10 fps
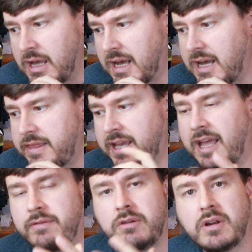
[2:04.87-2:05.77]
I think
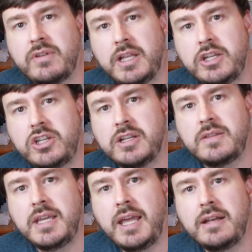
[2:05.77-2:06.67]
having Revelation
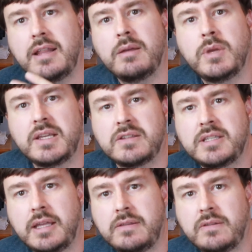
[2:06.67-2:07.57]
at the end, that makes
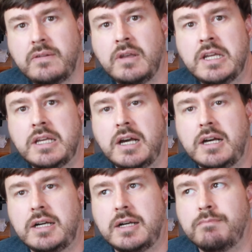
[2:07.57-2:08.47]
sense.
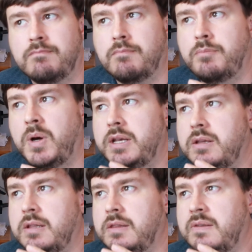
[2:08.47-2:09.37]
But
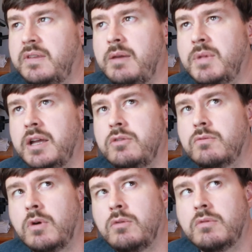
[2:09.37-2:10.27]
the same guy who
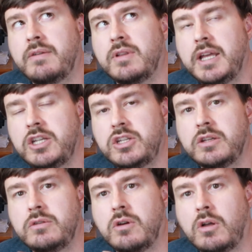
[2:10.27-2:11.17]
wrote
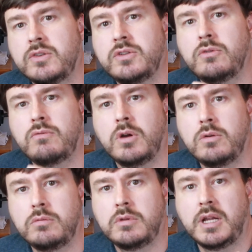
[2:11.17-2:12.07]
Revelation also
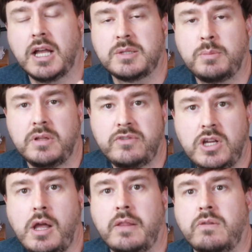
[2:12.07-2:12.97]
wrote the Gospel of
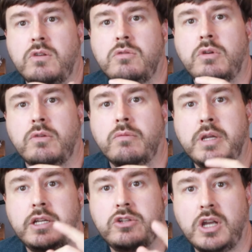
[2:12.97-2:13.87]
John. So you could
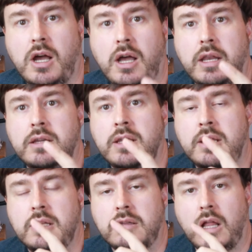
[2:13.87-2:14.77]
read John
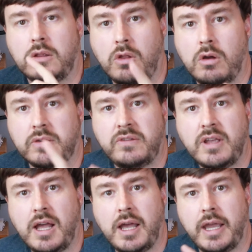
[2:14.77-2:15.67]

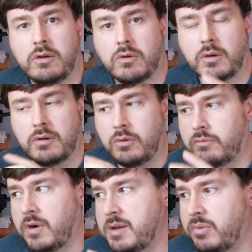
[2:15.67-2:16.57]
alongside or
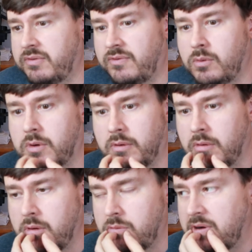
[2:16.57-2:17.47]
right before
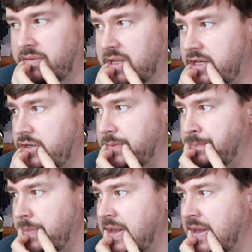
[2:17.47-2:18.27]
Revelation.